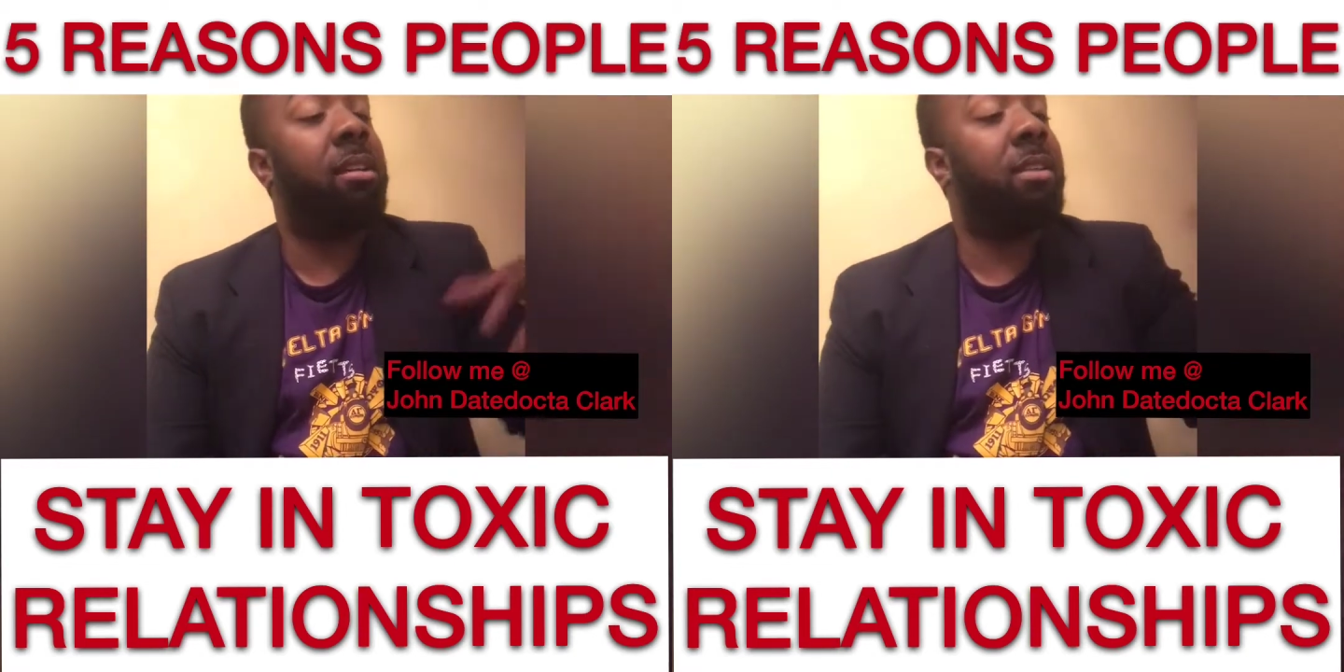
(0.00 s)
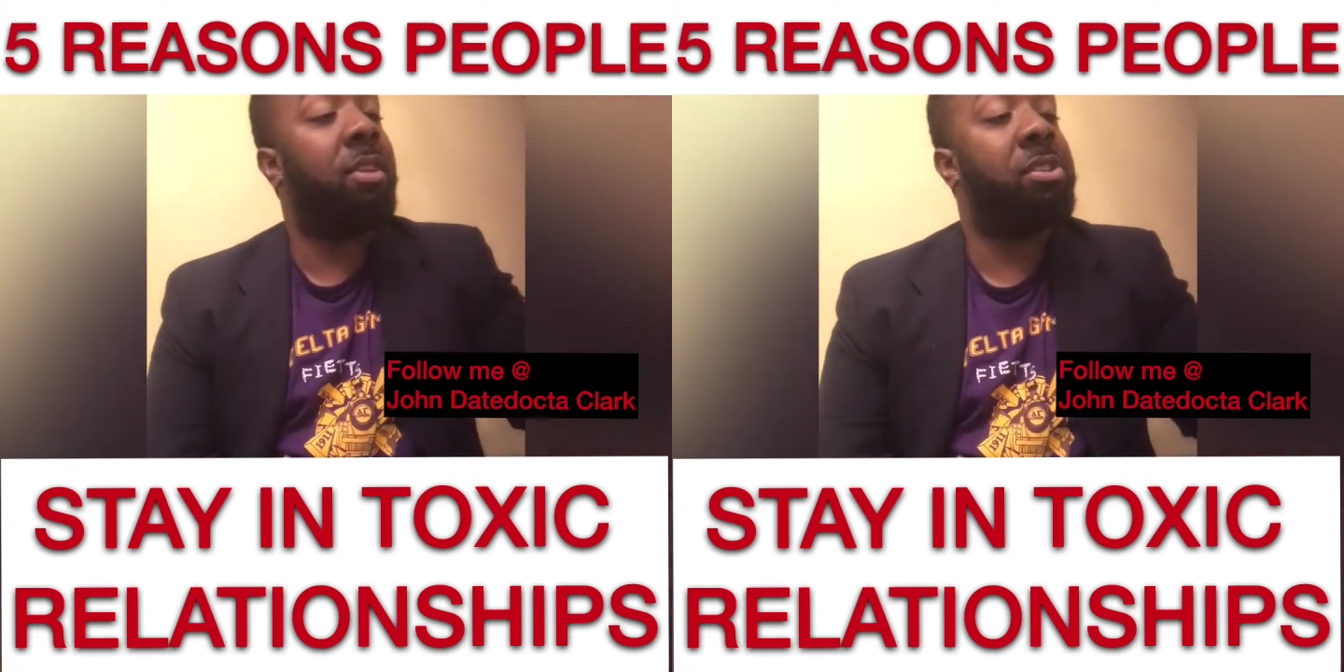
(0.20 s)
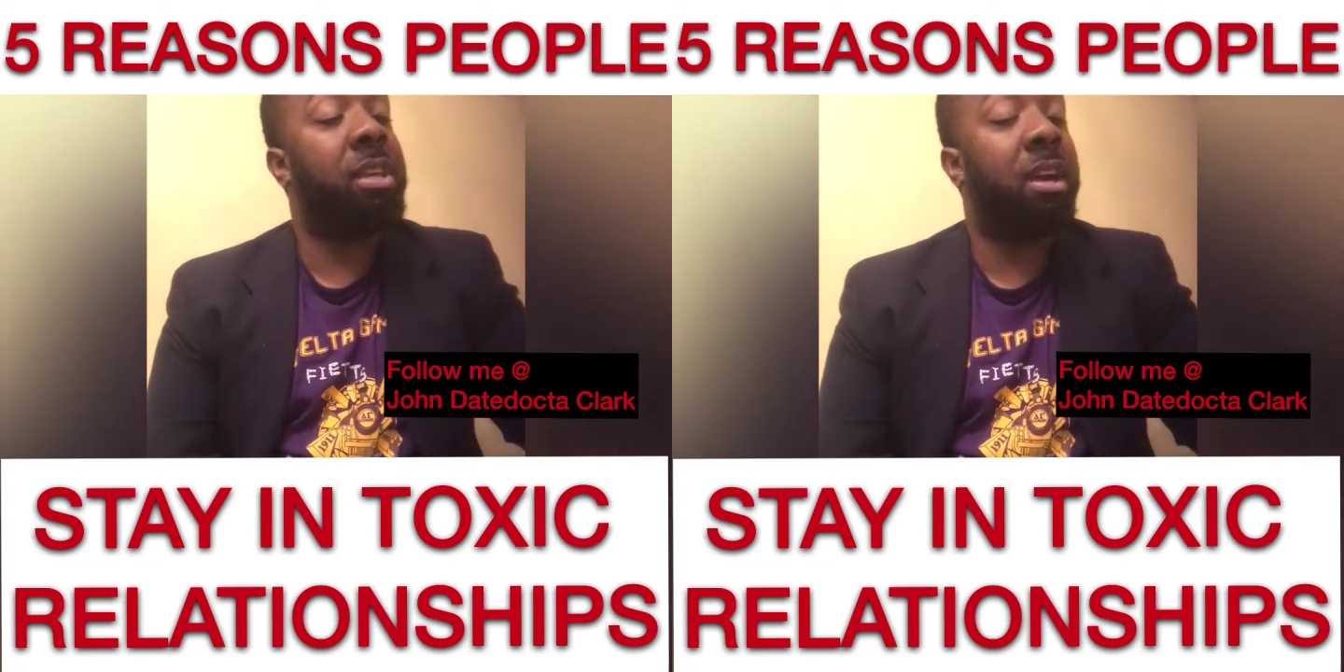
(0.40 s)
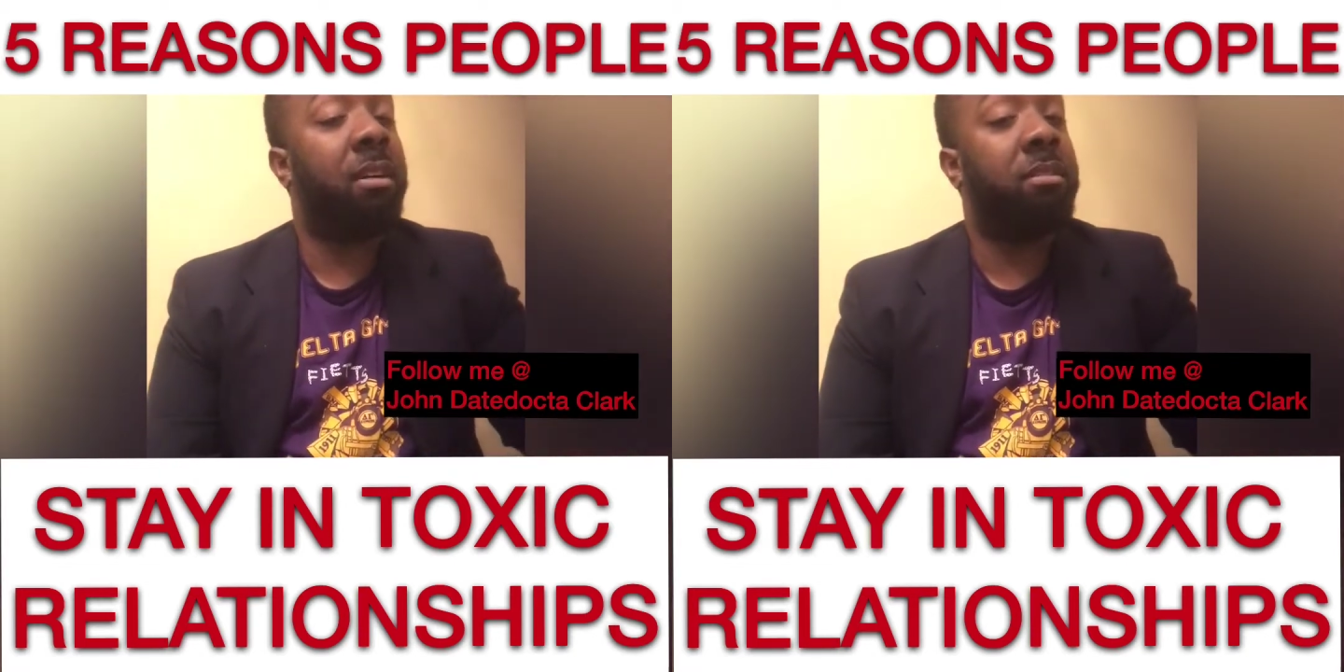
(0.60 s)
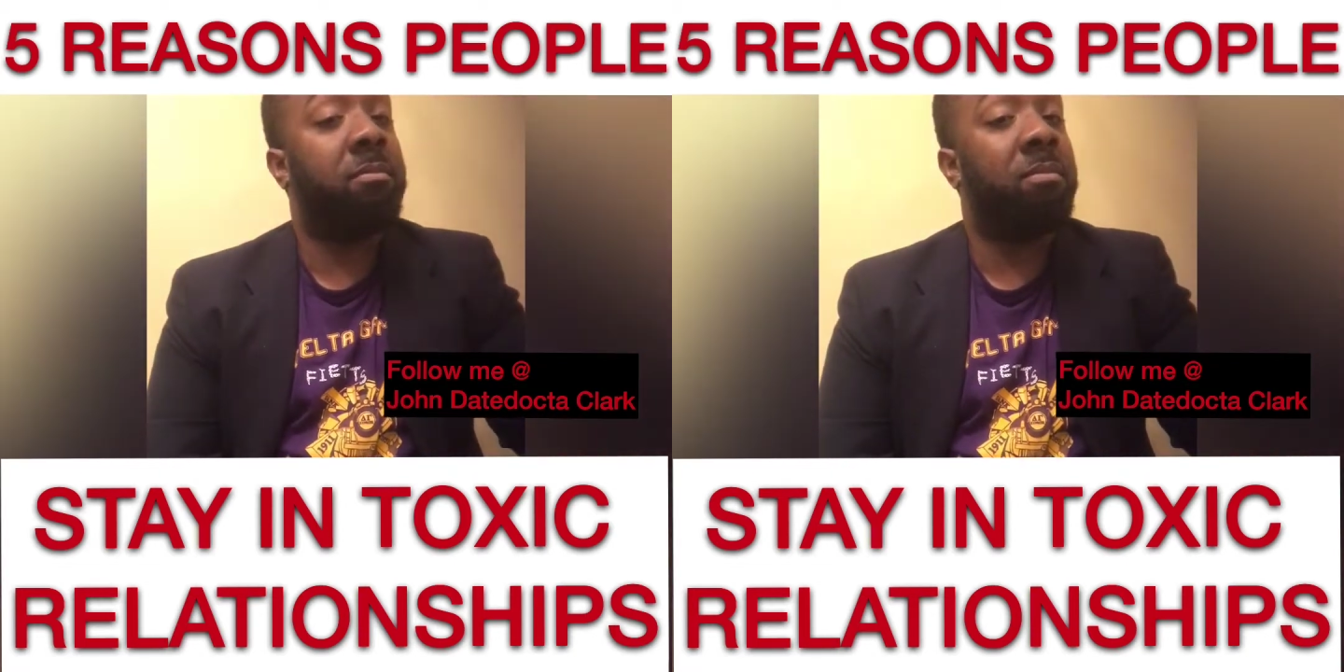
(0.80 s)
to love our
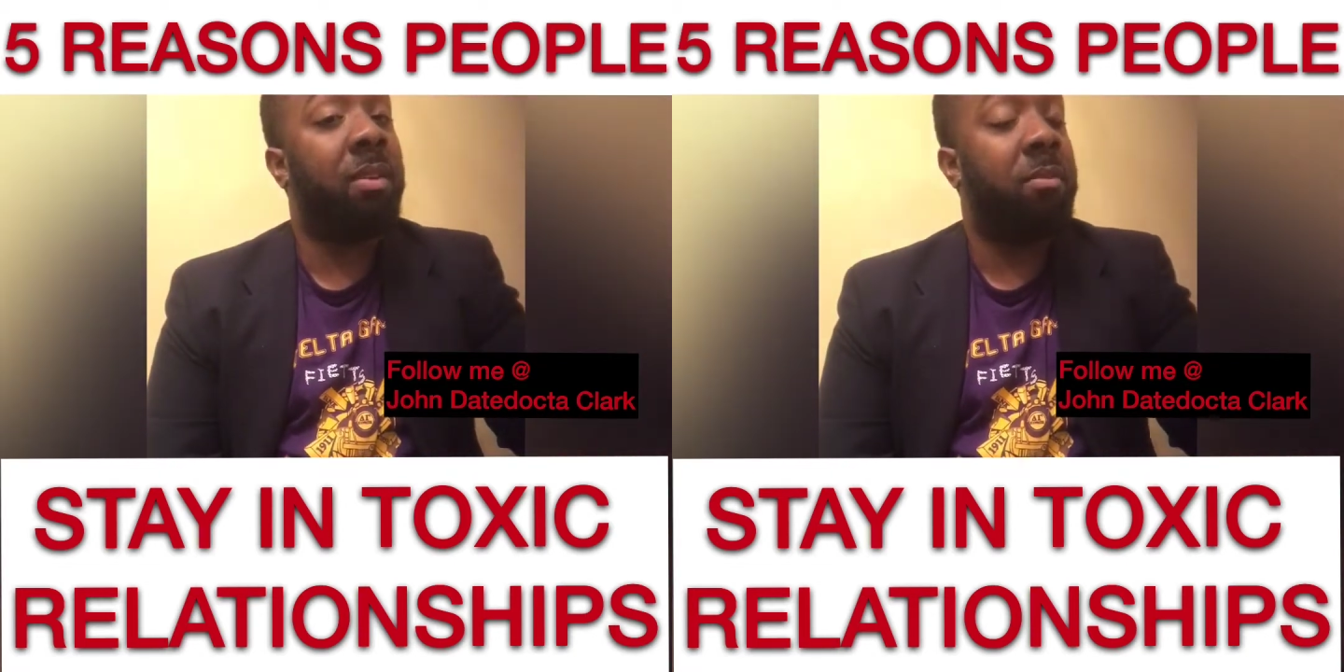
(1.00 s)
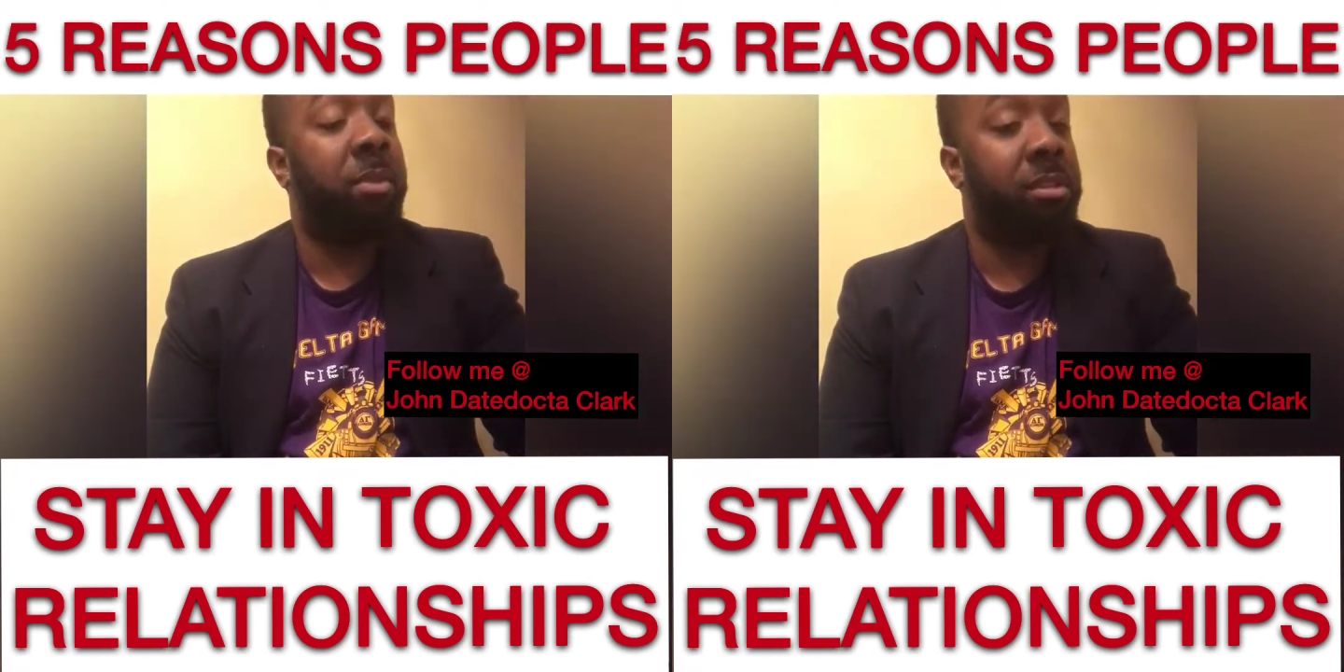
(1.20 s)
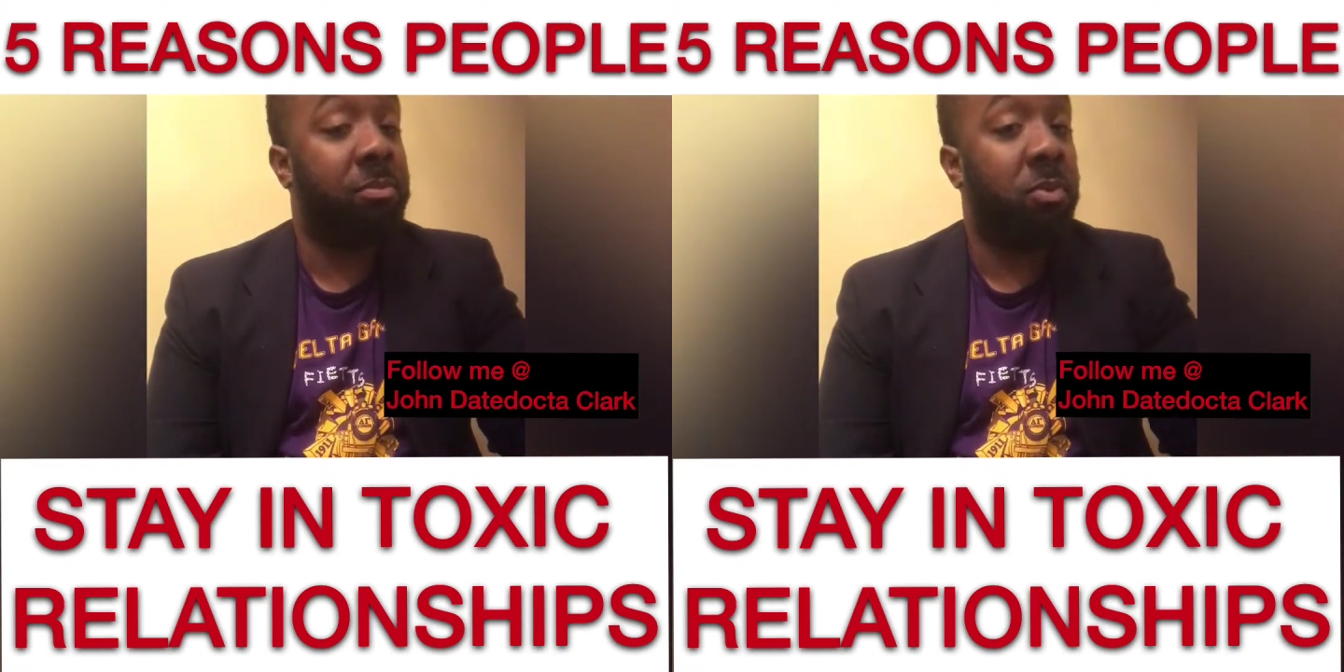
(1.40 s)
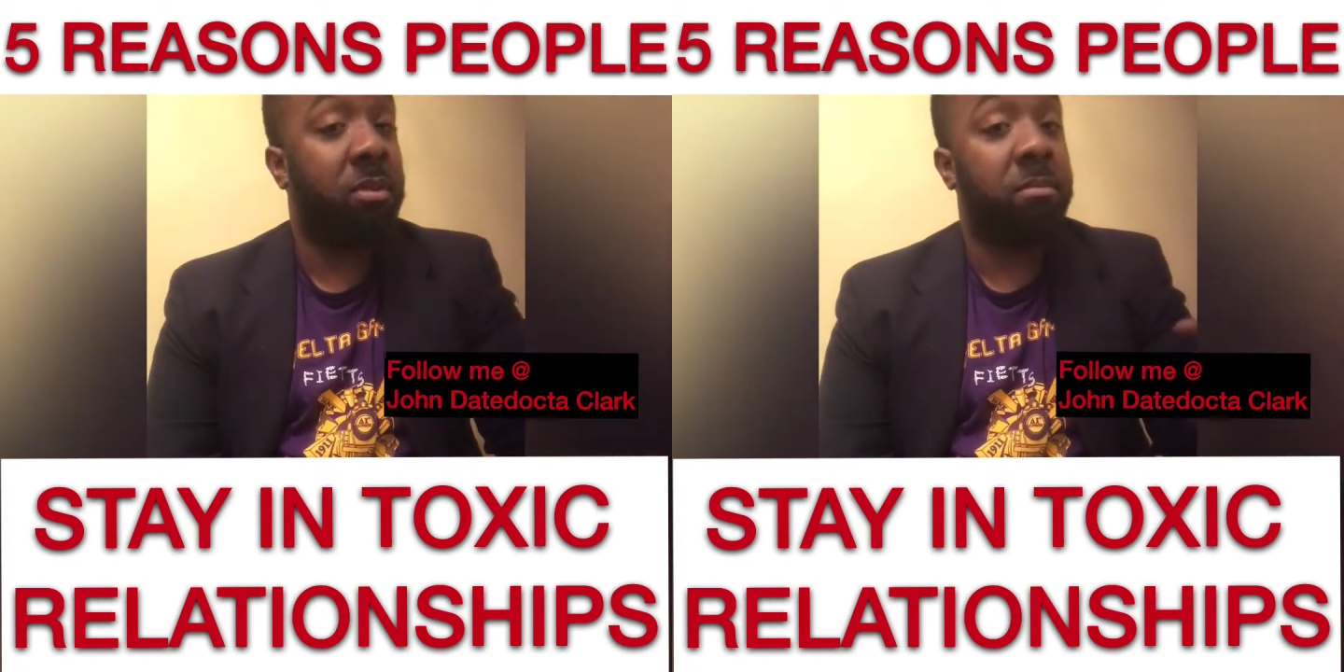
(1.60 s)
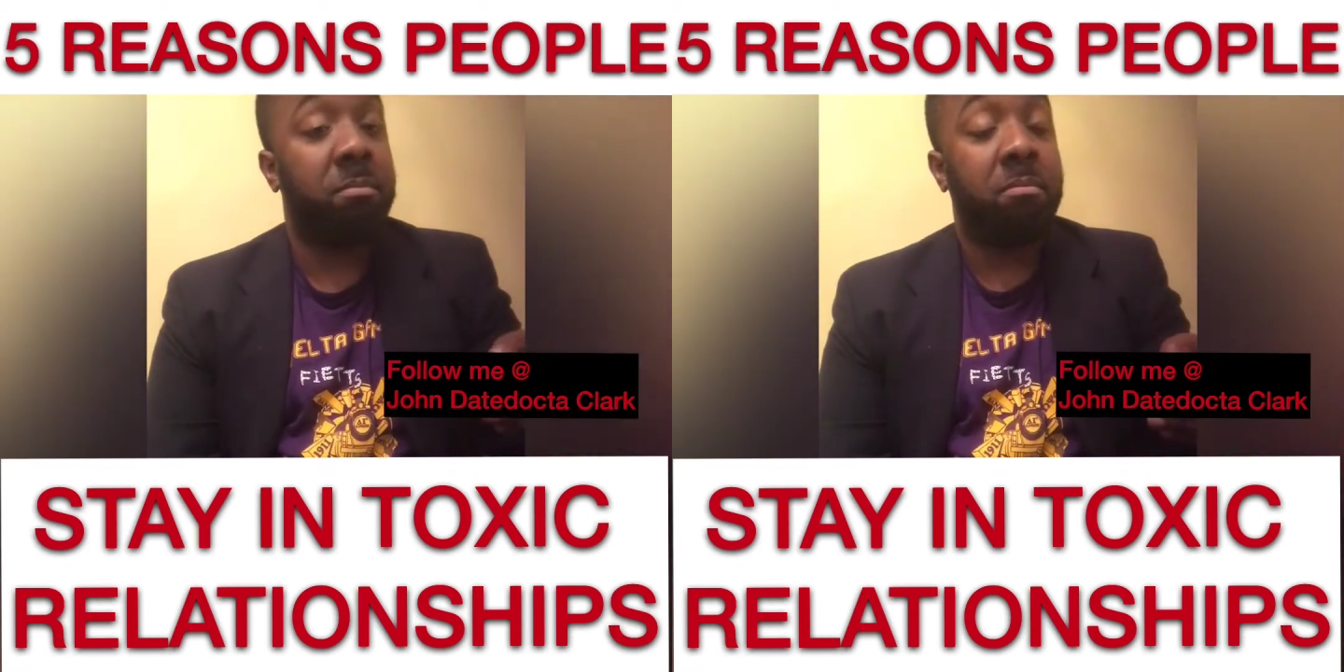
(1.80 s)
child even much more?